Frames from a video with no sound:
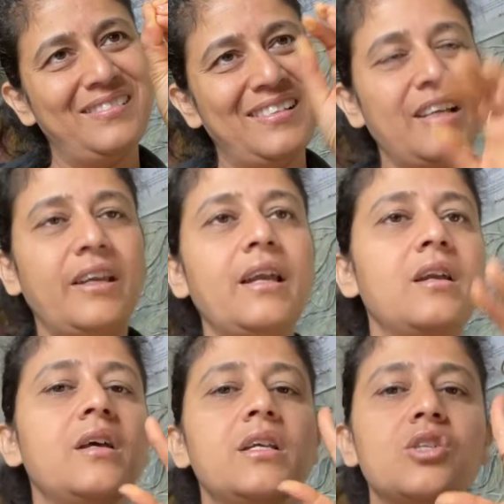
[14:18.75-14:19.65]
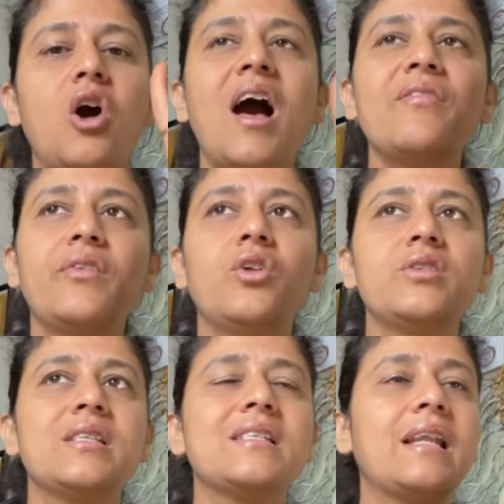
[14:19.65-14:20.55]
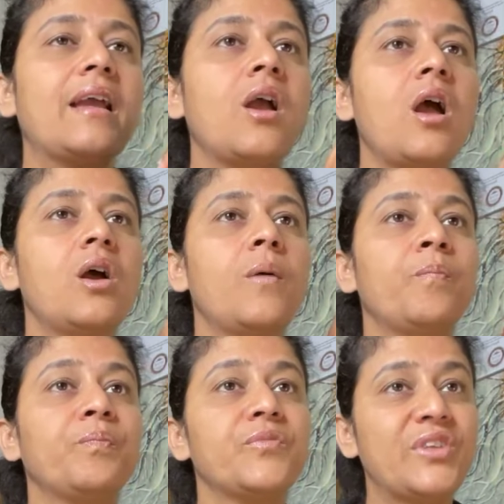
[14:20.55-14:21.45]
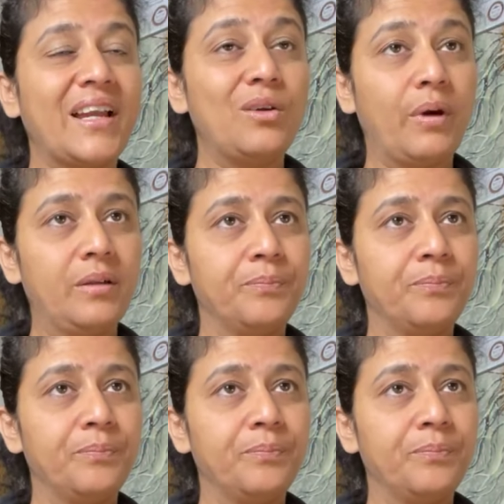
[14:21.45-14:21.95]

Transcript: Okay, so half closed is like second one.